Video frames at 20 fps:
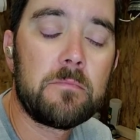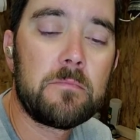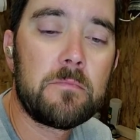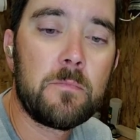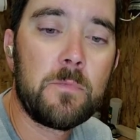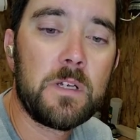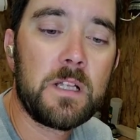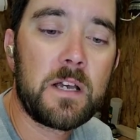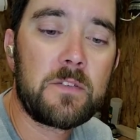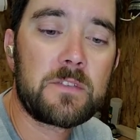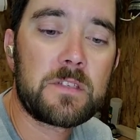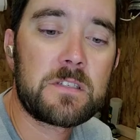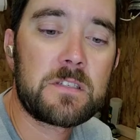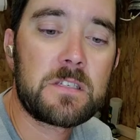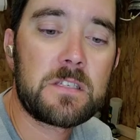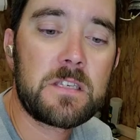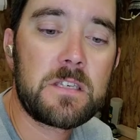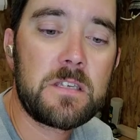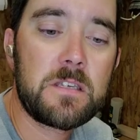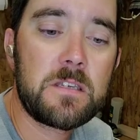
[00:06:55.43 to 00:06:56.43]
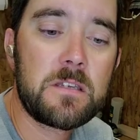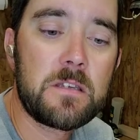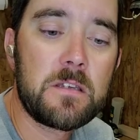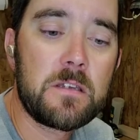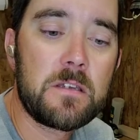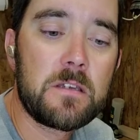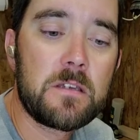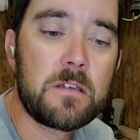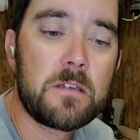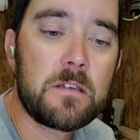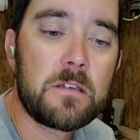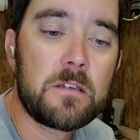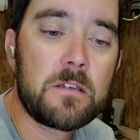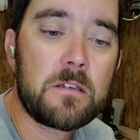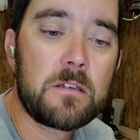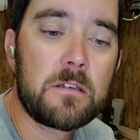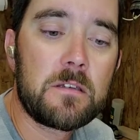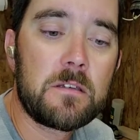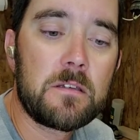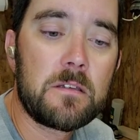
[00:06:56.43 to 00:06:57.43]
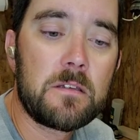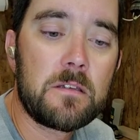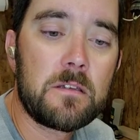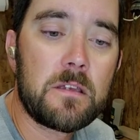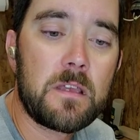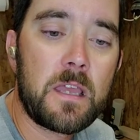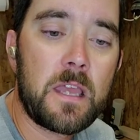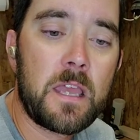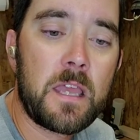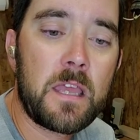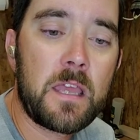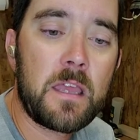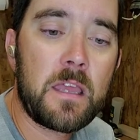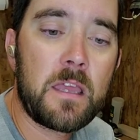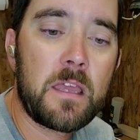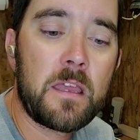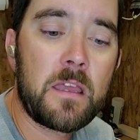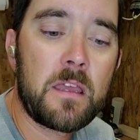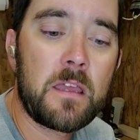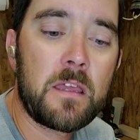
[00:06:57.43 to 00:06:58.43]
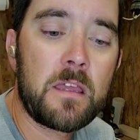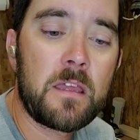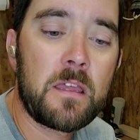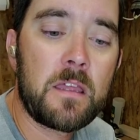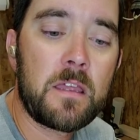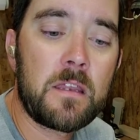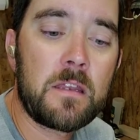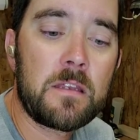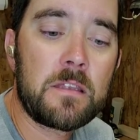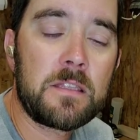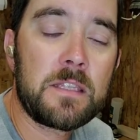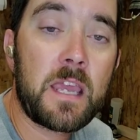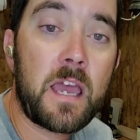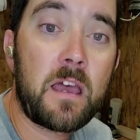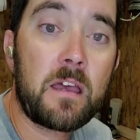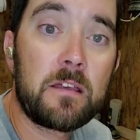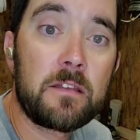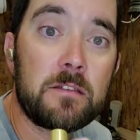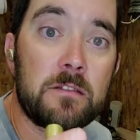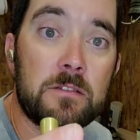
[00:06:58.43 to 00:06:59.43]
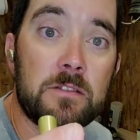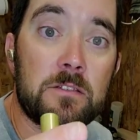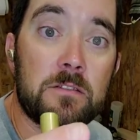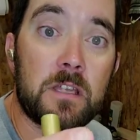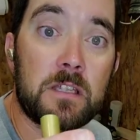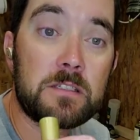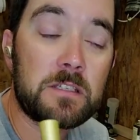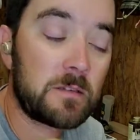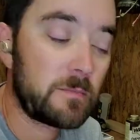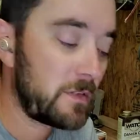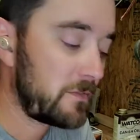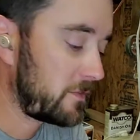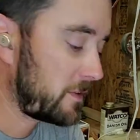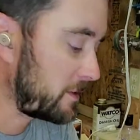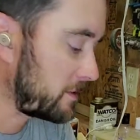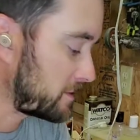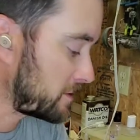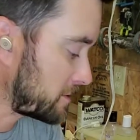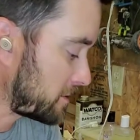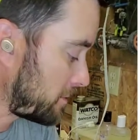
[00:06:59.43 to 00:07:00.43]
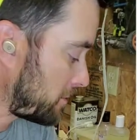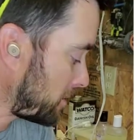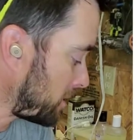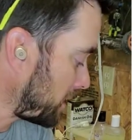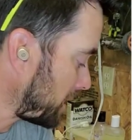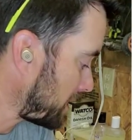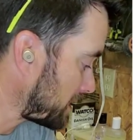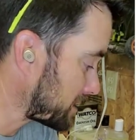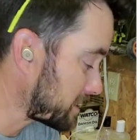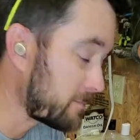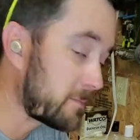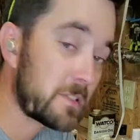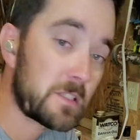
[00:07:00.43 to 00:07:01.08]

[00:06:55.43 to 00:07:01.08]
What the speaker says: We'll have to see, and yeah, so that's going to be fun. So awesome